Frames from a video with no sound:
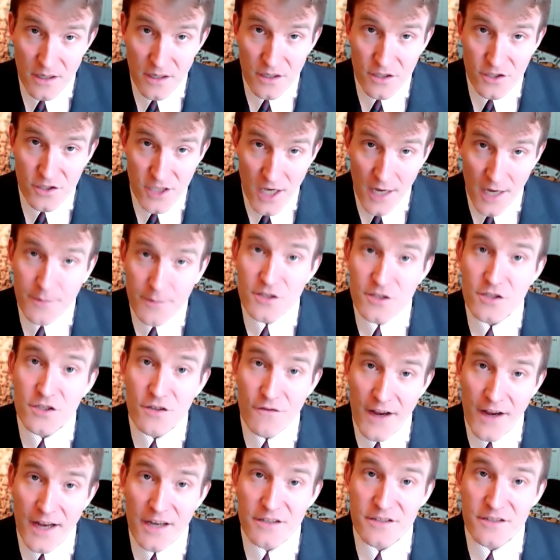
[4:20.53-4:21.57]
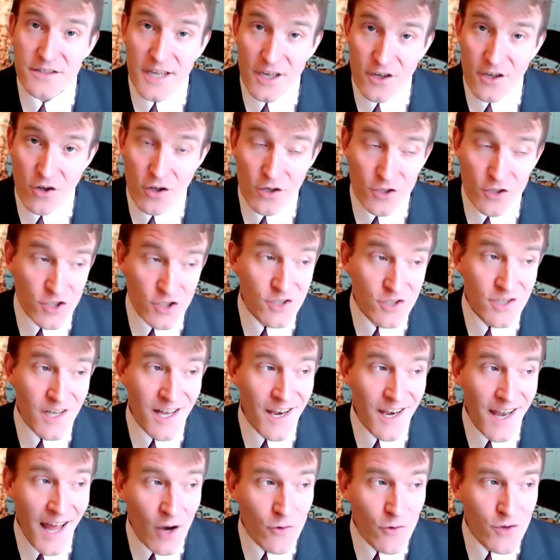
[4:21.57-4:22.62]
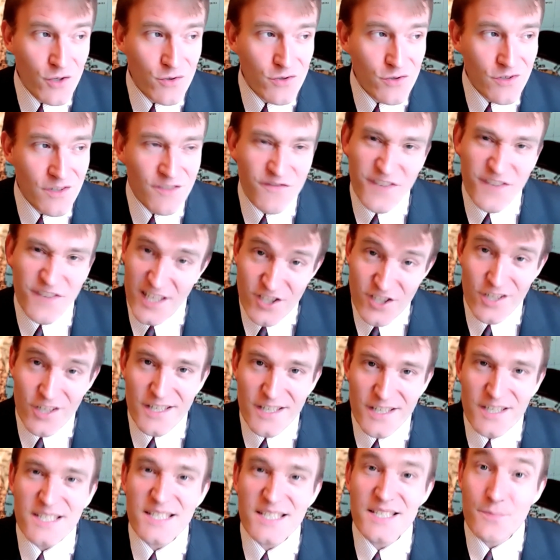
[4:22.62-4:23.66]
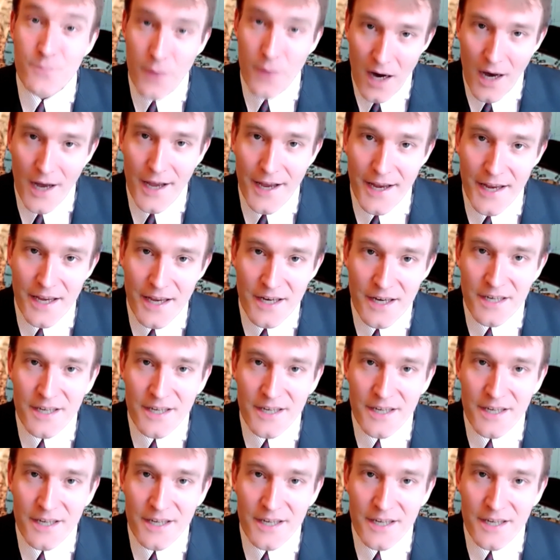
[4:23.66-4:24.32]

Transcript: cyber surveillance technologies allow you to essentially spy